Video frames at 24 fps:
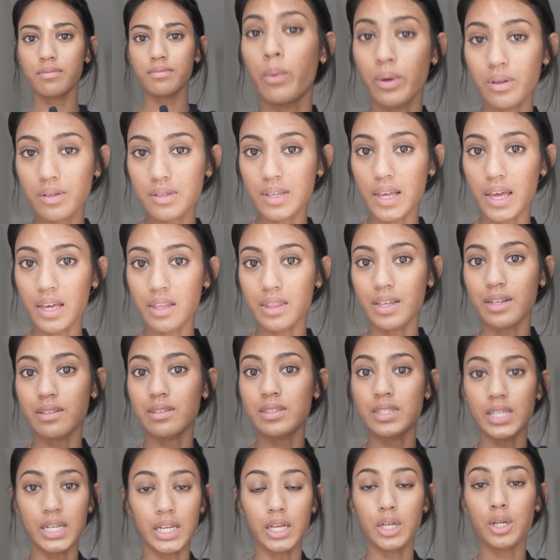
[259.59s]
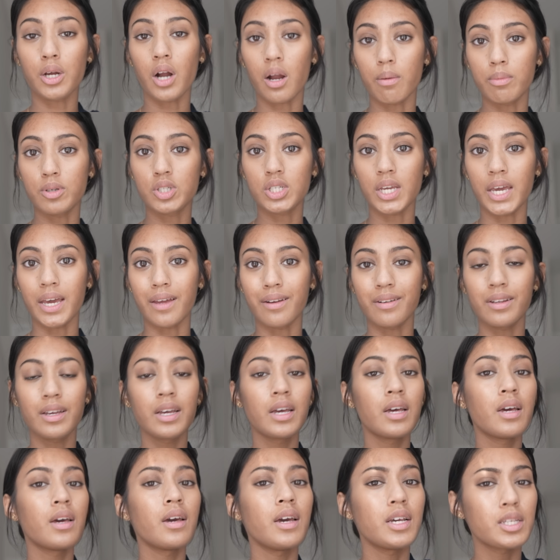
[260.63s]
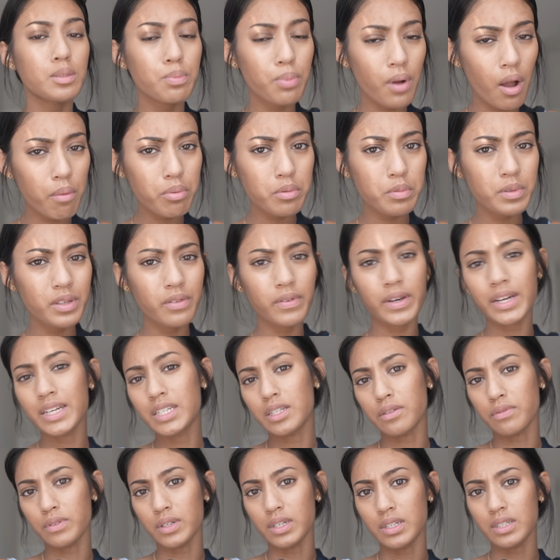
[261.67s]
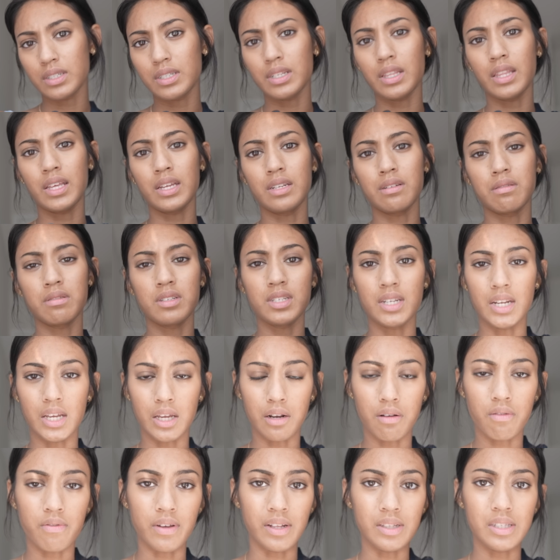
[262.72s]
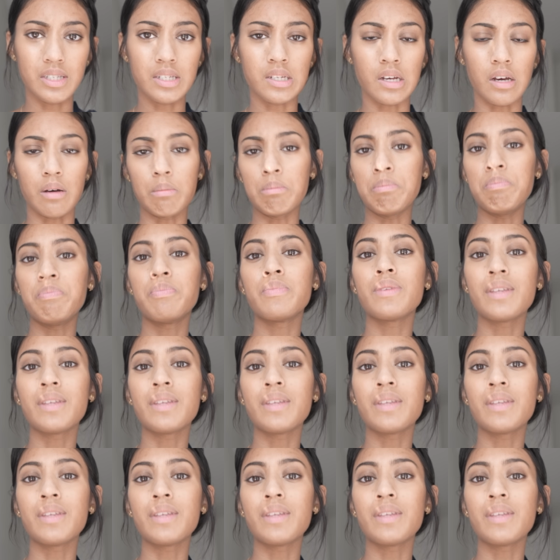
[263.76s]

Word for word: I will say that sitting in a garbage can is probably very different than sitting in a fancy tub,